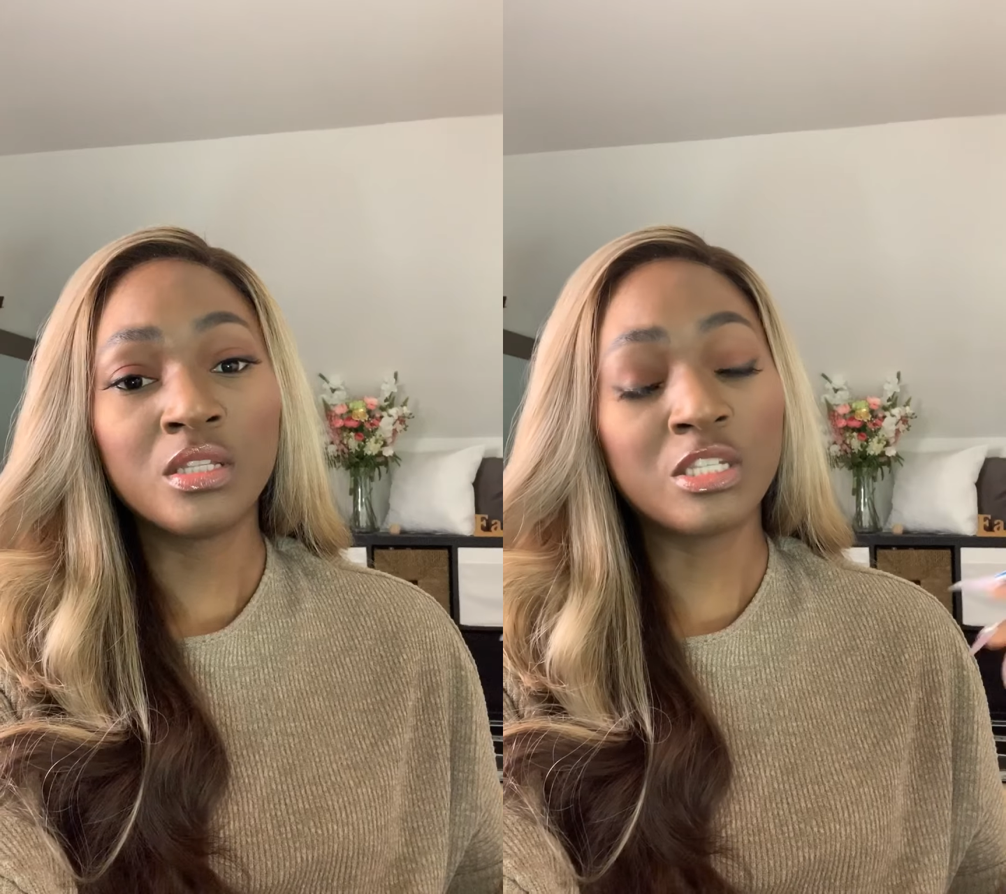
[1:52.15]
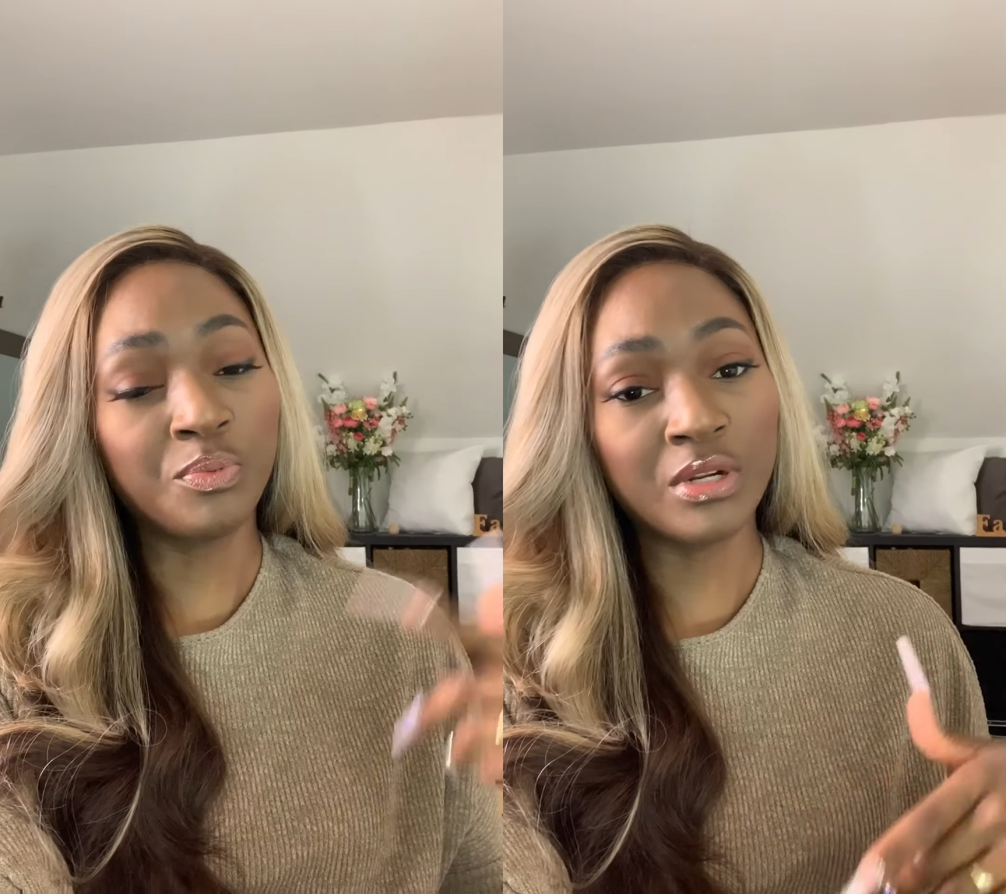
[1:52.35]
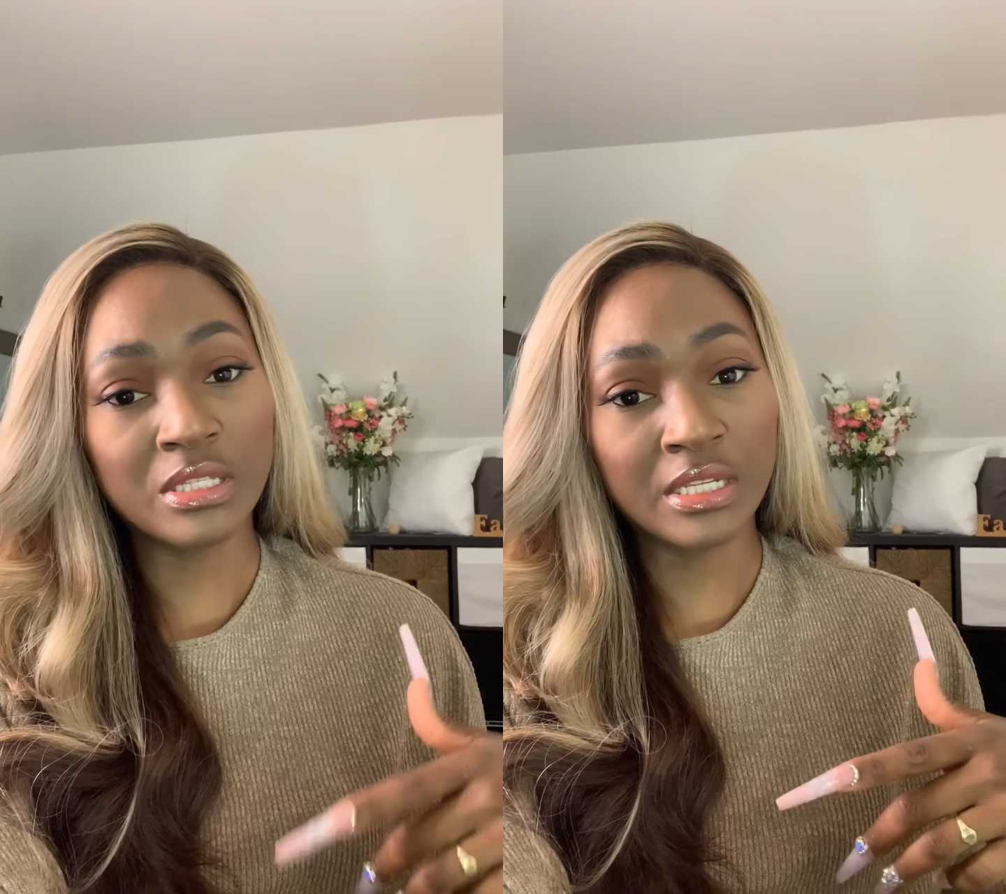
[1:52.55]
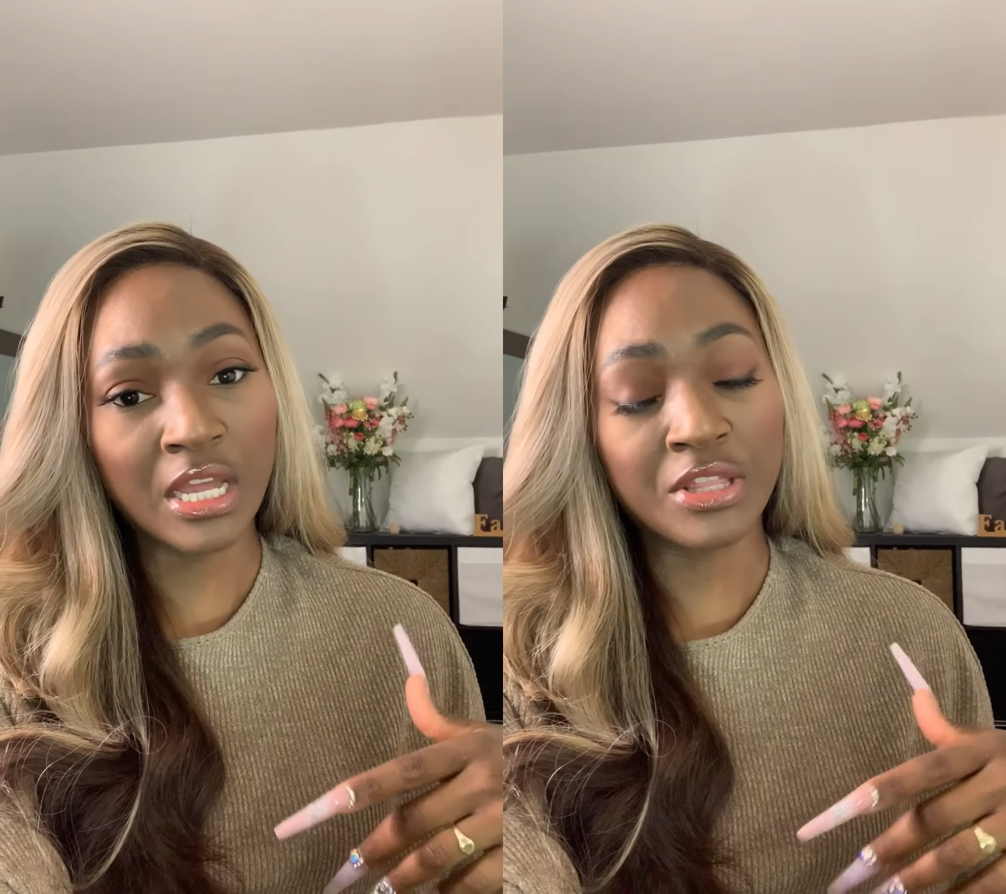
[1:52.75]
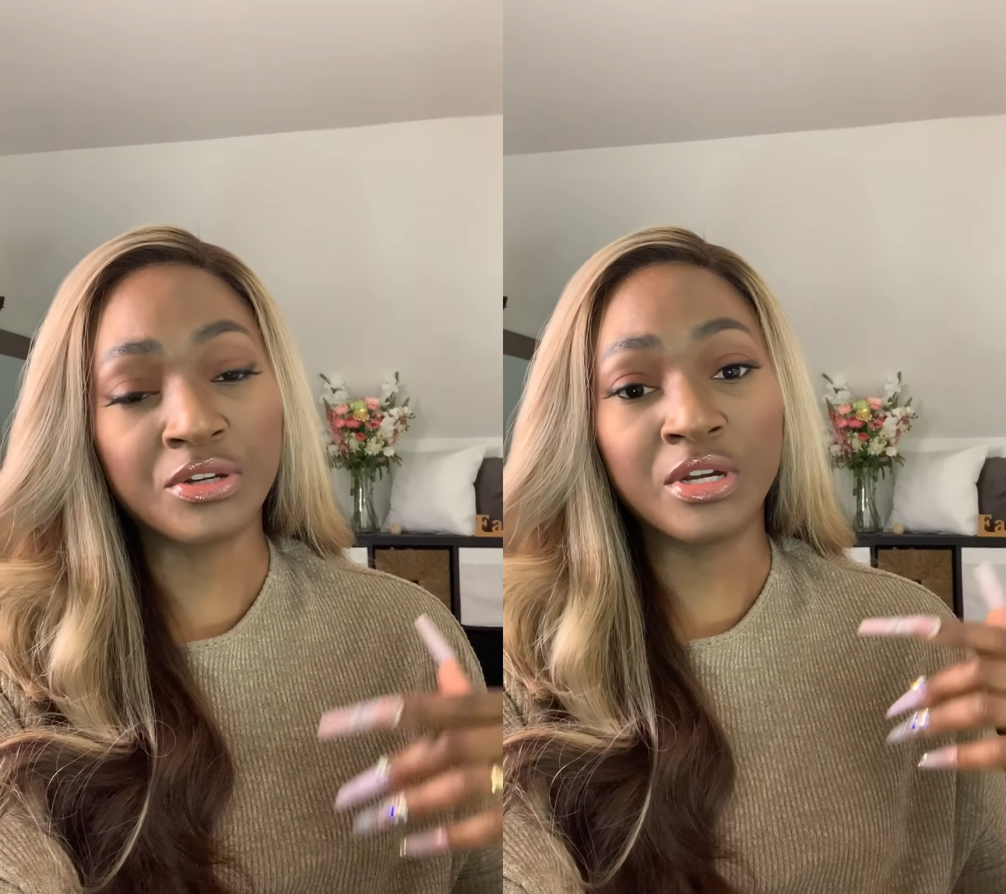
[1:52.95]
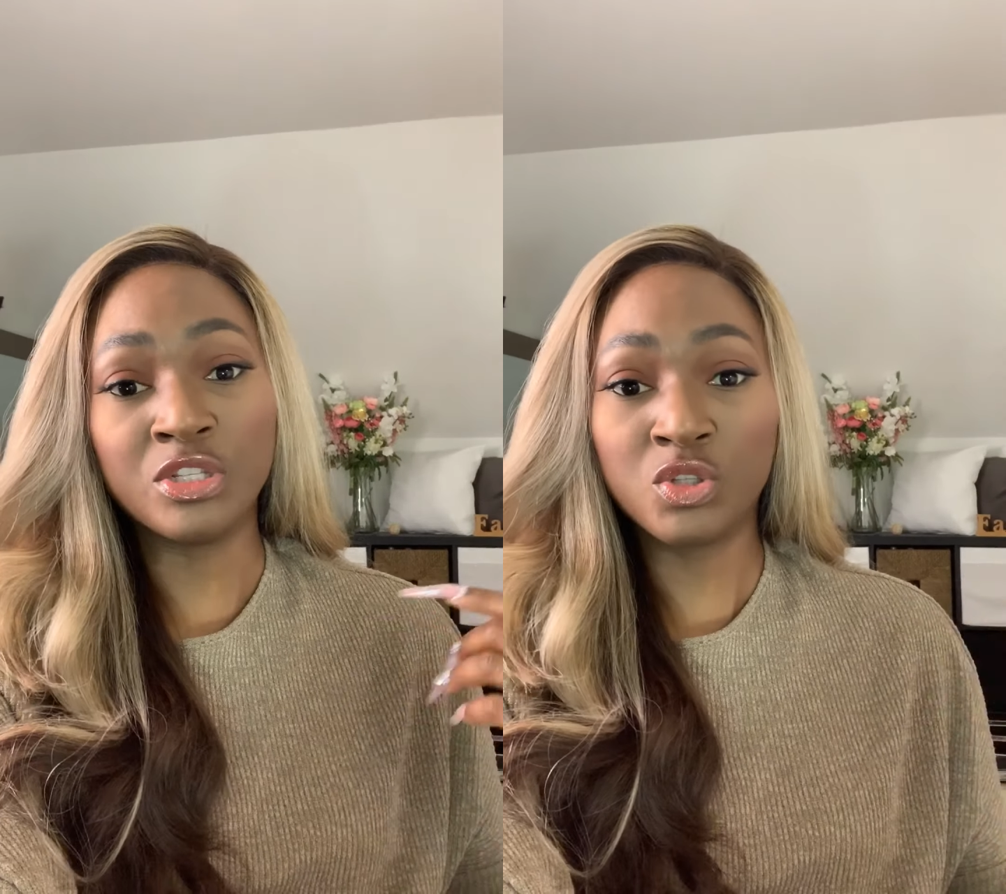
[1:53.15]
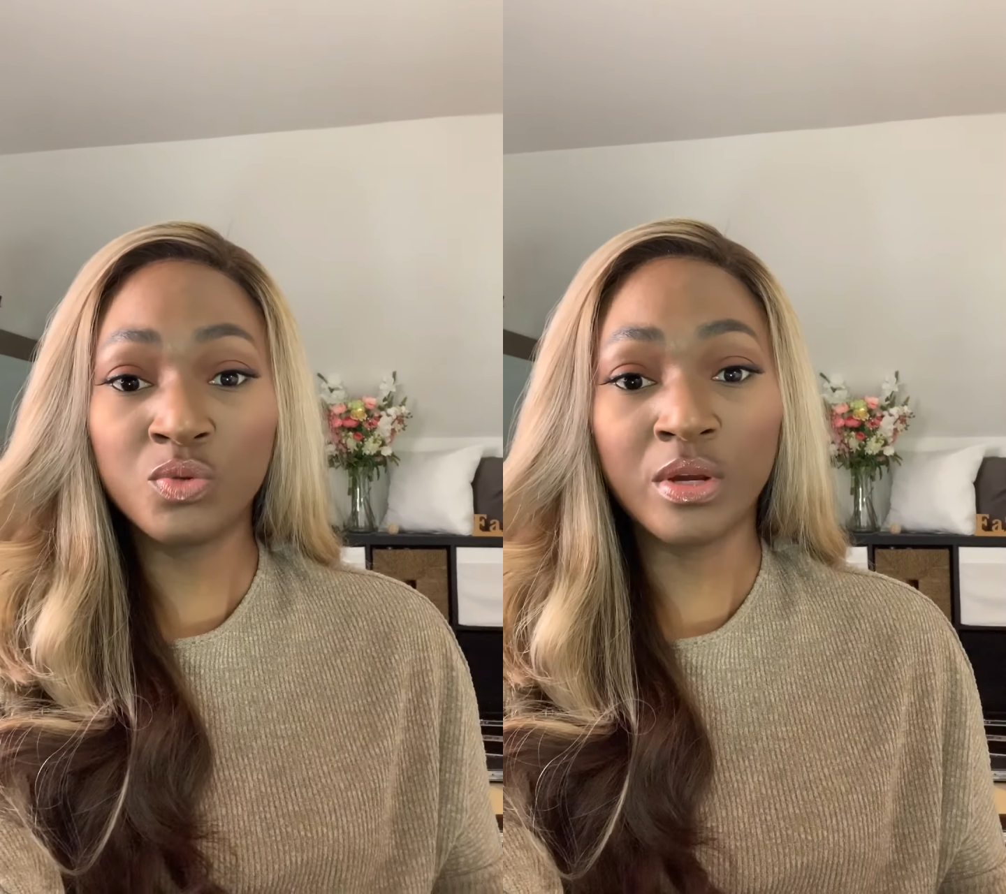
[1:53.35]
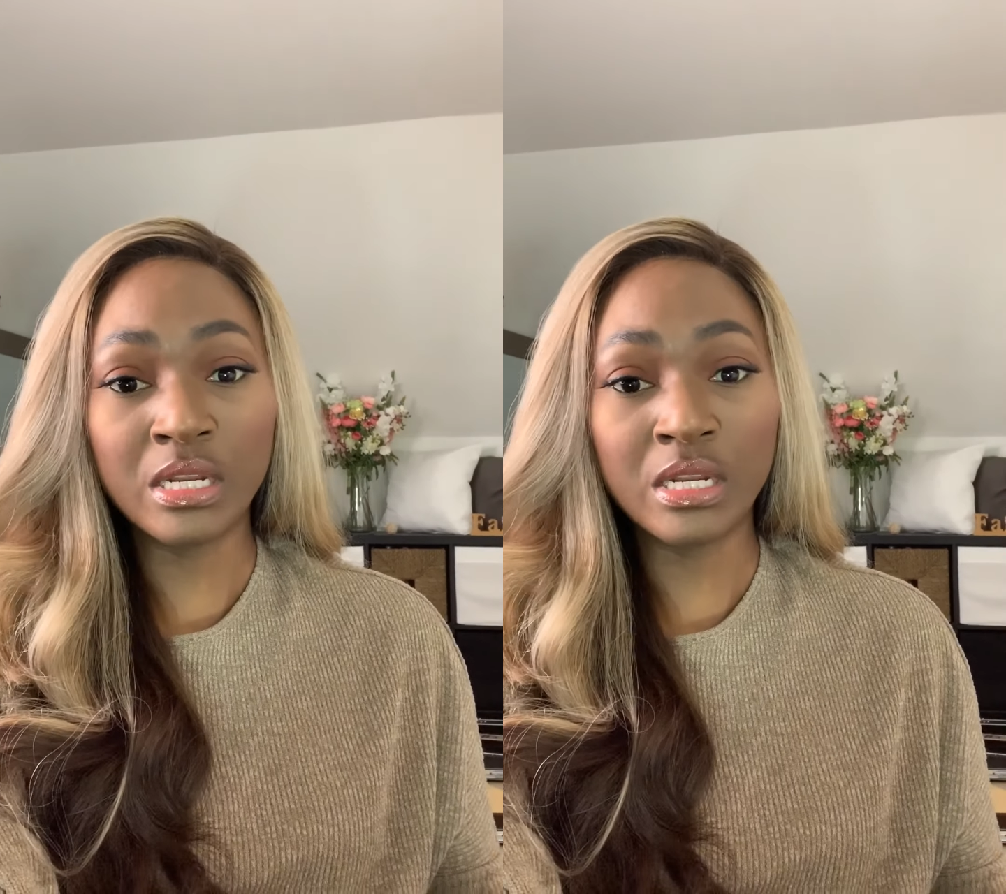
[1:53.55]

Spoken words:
to put it together, and two,